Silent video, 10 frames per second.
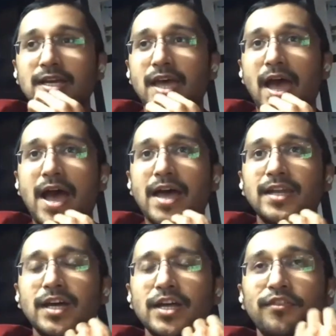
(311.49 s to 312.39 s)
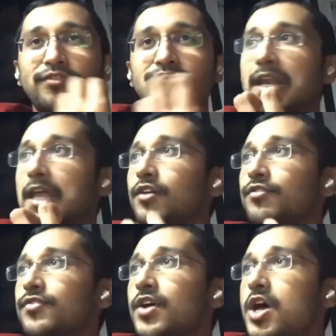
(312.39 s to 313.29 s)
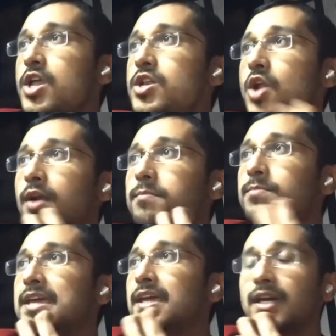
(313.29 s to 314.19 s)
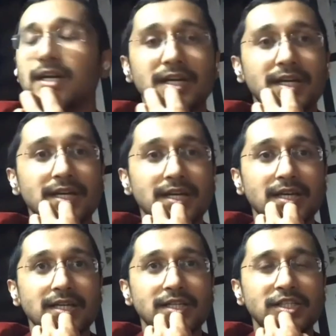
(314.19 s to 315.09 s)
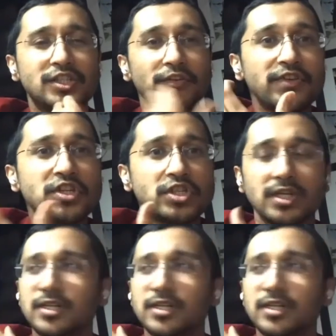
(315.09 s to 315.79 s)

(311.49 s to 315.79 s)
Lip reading: and the feeling of not being sufficient.